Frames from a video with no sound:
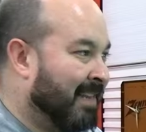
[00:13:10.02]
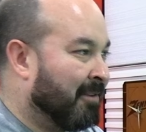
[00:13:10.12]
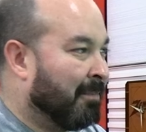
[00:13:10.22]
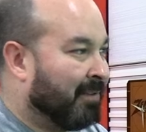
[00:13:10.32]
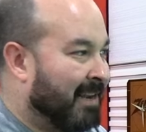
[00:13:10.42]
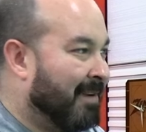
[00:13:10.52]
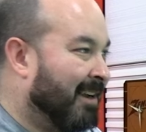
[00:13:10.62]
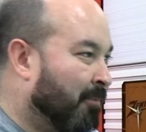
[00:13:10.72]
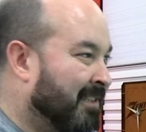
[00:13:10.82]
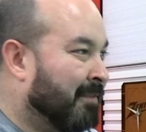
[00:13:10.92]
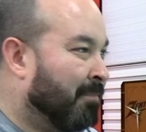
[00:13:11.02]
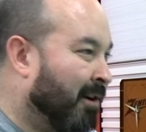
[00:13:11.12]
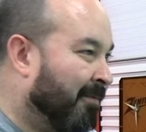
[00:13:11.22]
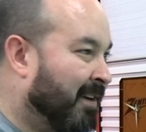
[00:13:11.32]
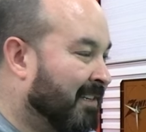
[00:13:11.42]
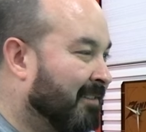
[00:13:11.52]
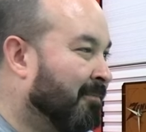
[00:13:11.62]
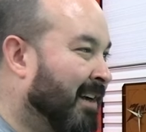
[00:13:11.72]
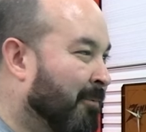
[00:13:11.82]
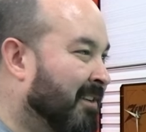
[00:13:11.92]
Now, the playback wasn't perfect
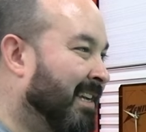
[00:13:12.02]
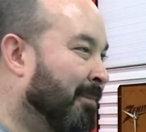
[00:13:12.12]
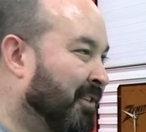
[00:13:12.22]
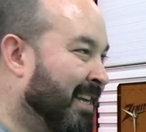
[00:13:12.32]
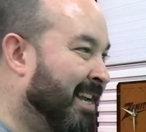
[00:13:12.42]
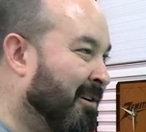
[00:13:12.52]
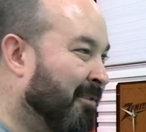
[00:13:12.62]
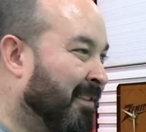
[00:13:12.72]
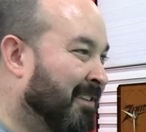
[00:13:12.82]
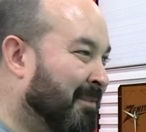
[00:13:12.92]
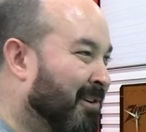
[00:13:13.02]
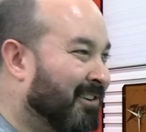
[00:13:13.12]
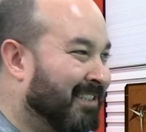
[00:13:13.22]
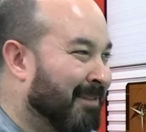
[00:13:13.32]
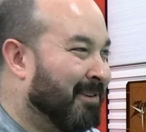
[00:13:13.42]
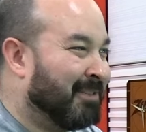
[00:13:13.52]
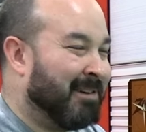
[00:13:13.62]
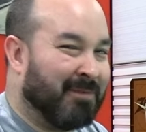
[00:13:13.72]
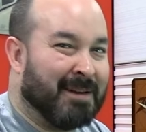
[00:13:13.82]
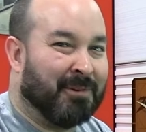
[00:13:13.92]
when I was able to hear the small snippets
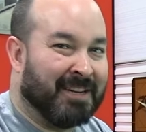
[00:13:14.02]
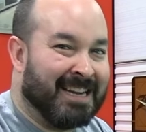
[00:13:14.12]
we were able to